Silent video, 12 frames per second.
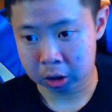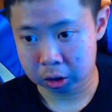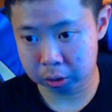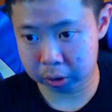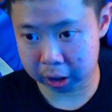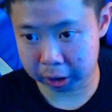
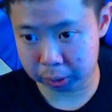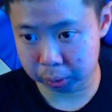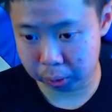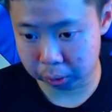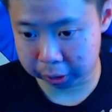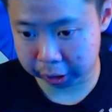you got to
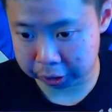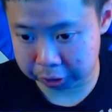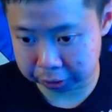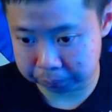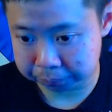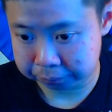look at
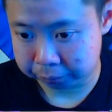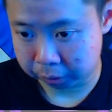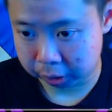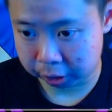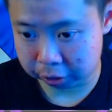here. Can